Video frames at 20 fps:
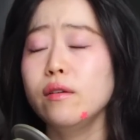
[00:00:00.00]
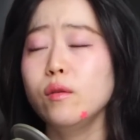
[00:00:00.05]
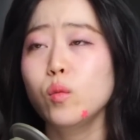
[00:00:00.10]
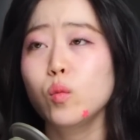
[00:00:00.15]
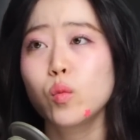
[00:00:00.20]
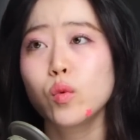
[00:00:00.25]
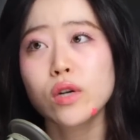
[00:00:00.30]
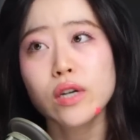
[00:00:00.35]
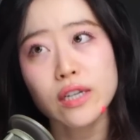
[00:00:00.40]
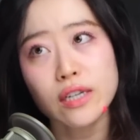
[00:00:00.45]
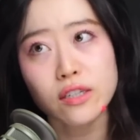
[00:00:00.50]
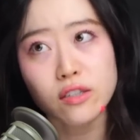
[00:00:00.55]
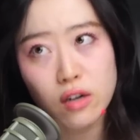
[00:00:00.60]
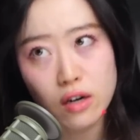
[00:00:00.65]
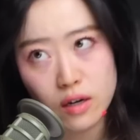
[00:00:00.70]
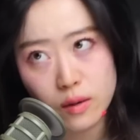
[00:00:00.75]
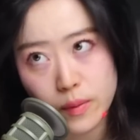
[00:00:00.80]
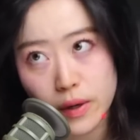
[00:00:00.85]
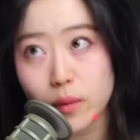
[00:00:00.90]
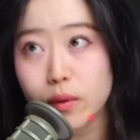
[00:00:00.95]
We're going to
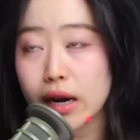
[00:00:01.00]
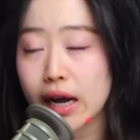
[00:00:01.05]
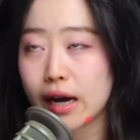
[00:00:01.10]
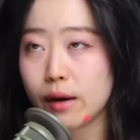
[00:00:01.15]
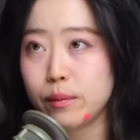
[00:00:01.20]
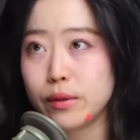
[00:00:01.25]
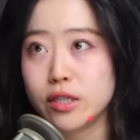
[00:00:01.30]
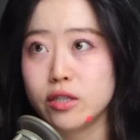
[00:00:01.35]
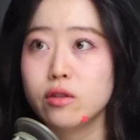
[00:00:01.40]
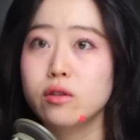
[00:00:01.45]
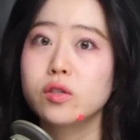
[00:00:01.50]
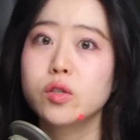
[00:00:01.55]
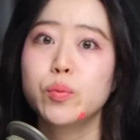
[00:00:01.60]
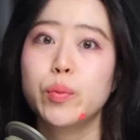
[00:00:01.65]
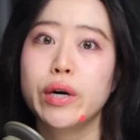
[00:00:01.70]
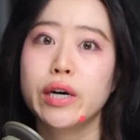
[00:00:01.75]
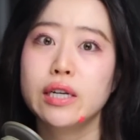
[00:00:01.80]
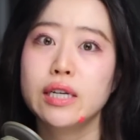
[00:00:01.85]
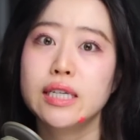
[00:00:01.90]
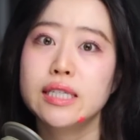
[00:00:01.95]
talk about what happened to those
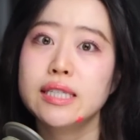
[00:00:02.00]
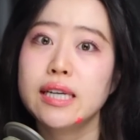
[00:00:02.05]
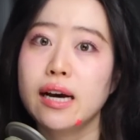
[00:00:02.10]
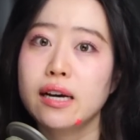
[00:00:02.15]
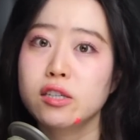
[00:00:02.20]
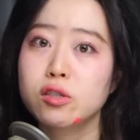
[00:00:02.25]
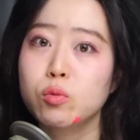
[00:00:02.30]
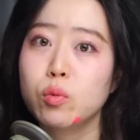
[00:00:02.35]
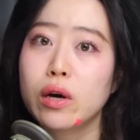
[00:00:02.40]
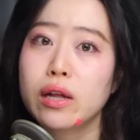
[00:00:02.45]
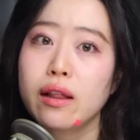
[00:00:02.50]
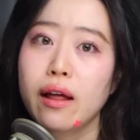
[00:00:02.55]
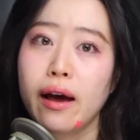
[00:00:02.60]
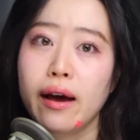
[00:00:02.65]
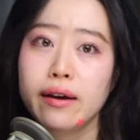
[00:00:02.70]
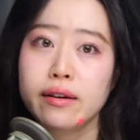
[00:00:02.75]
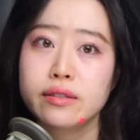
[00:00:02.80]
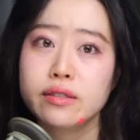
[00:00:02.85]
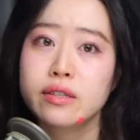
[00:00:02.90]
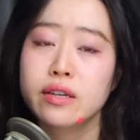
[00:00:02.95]
bodies, as well
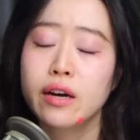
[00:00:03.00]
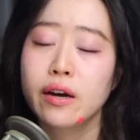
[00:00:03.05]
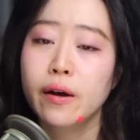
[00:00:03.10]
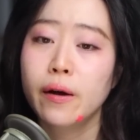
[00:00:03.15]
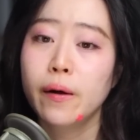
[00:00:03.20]
as,